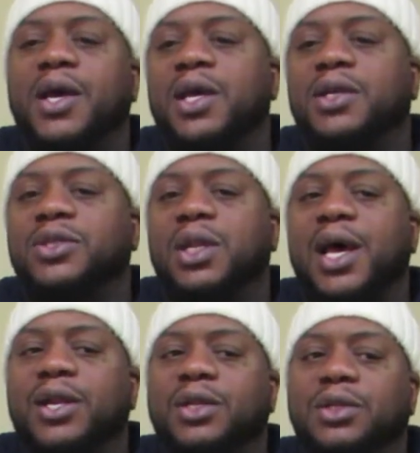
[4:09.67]
It's a
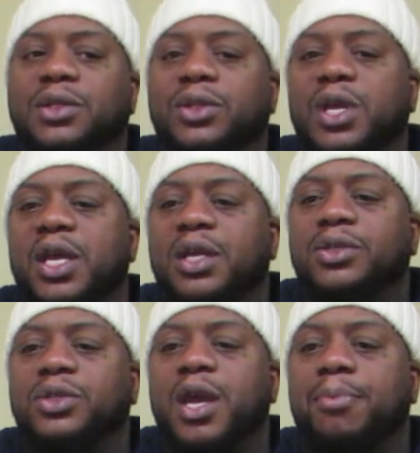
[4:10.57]
lot of
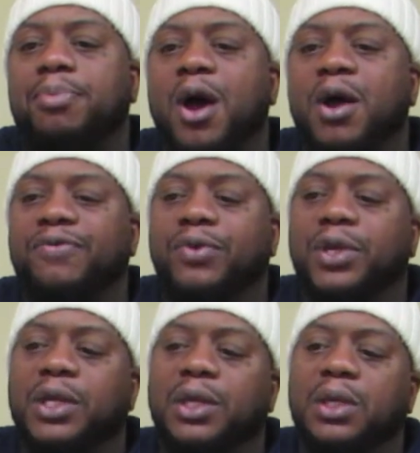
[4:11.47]
things that
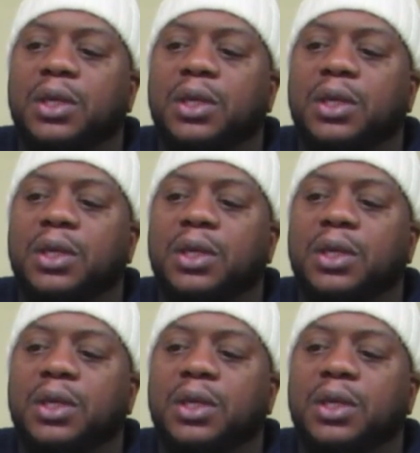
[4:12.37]
poverty,